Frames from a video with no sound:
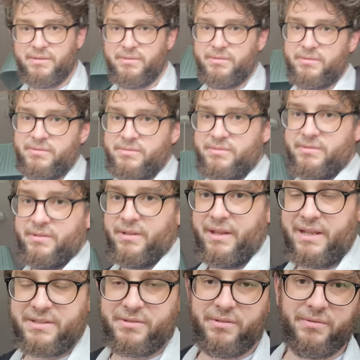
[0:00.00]
or
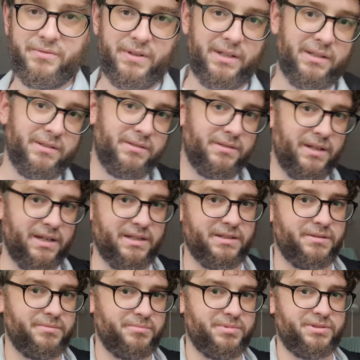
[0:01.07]
that sort of thing a
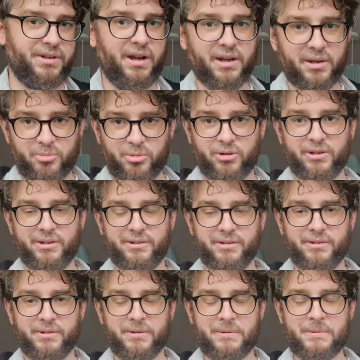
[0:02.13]
starting point.
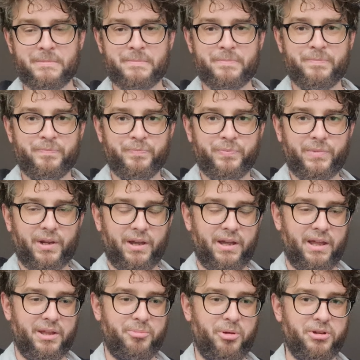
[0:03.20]

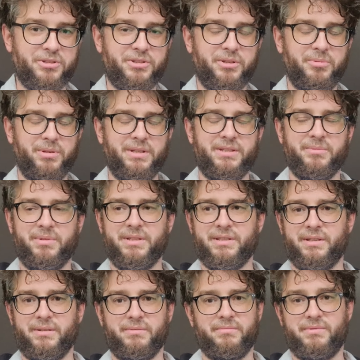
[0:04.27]
Uh, Posthumanism is
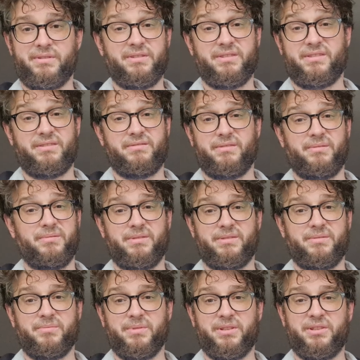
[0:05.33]
a, it's just,
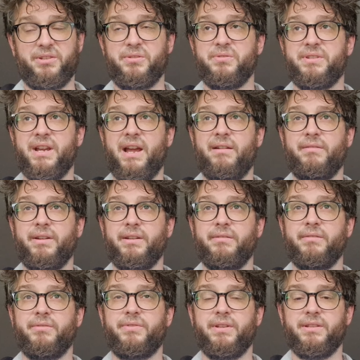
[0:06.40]
it's a huge area
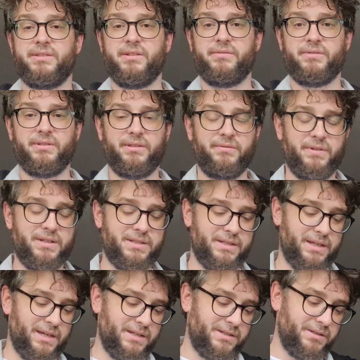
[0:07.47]
of philosophical
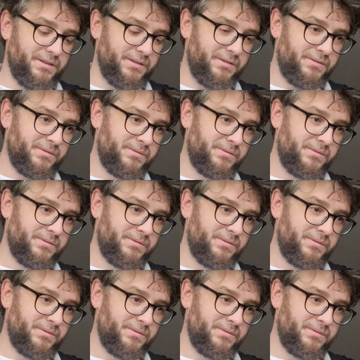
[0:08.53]
investigation